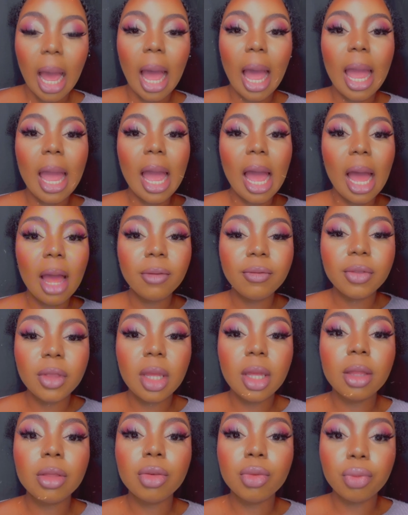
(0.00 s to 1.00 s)
I have
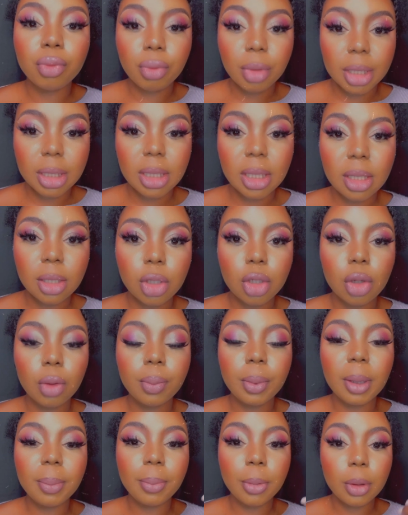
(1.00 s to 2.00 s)
things written so
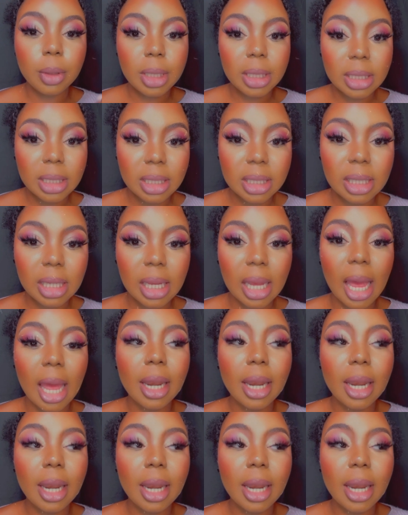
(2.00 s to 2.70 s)
people can see,